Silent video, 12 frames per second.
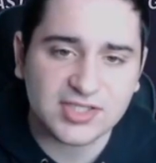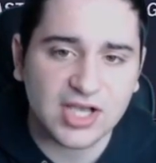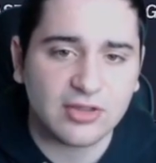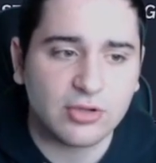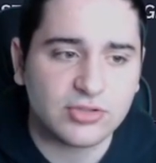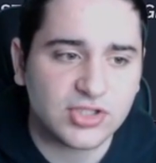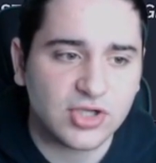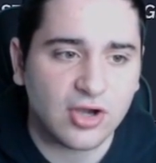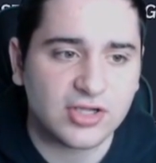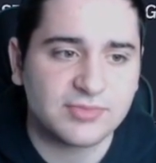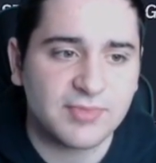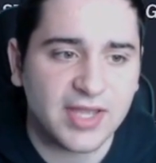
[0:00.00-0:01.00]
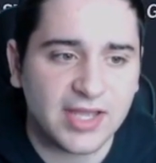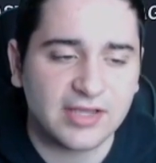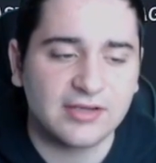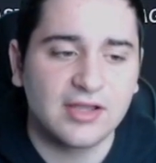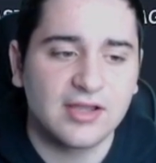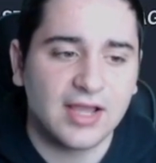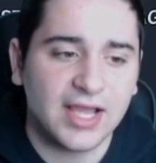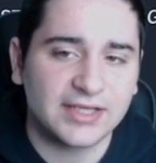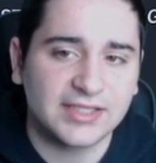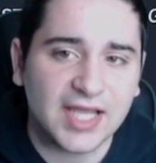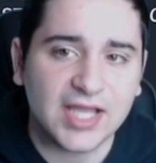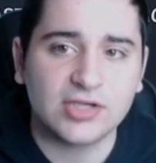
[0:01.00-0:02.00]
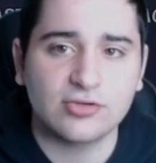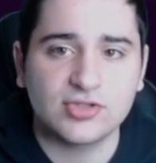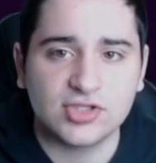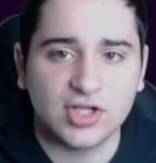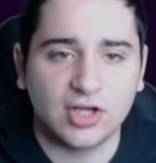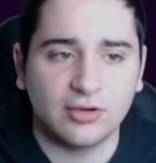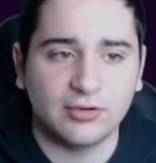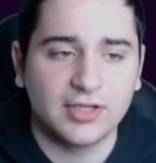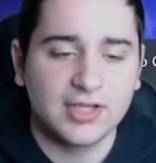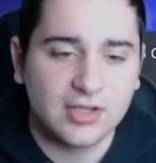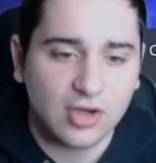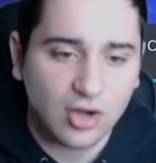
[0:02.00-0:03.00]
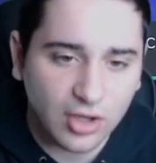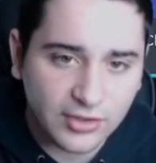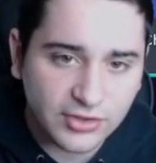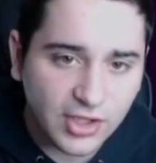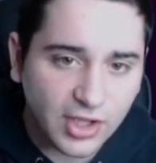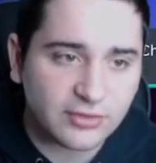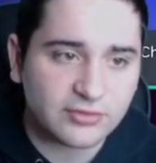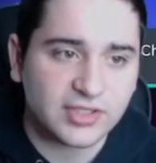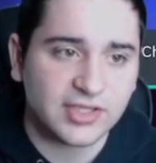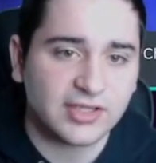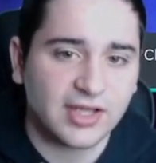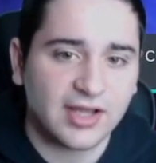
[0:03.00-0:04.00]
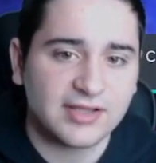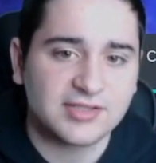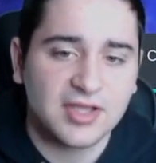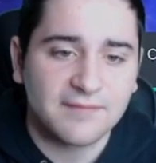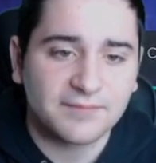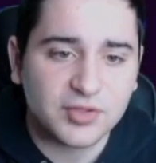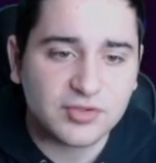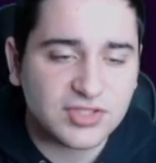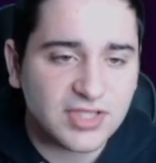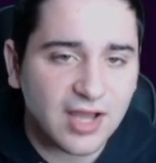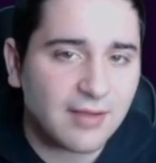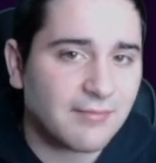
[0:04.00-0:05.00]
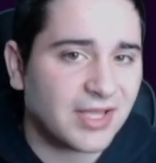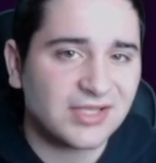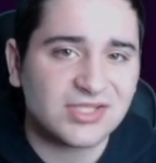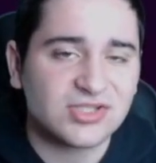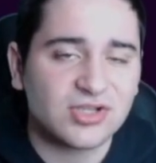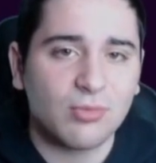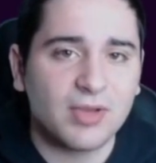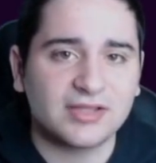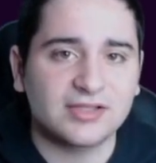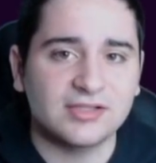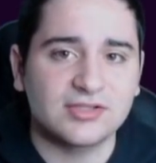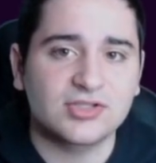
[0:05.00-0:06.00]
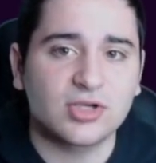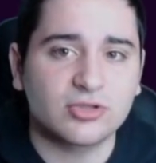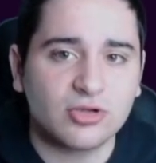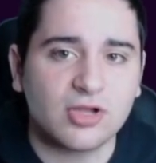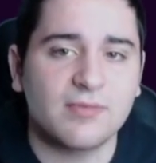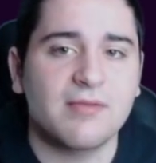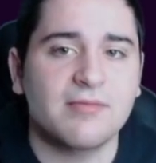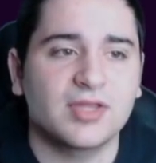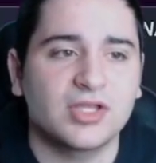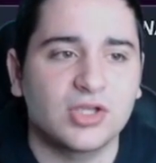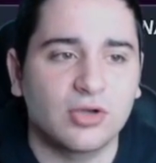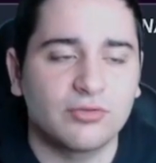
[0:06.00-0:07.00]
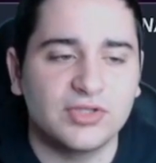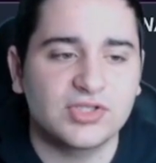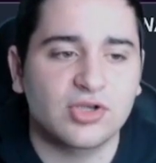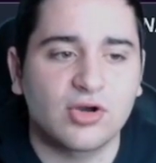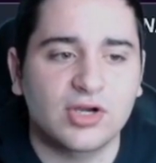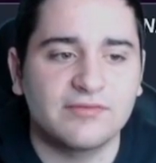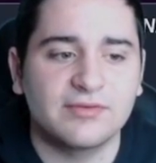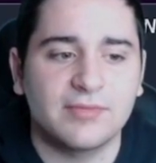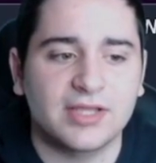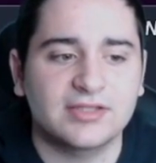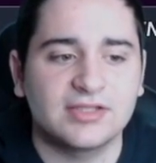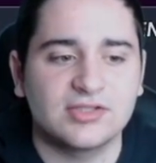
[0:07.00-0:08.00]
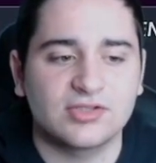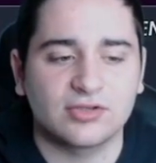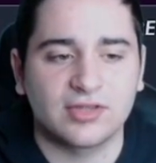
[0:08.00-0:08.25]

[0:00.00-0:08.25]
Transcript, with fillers: sell those cards, man, and get your snow. Another thing, guys, there's not many snow methods, so don't come out and be like, yo, these aren't even methods, or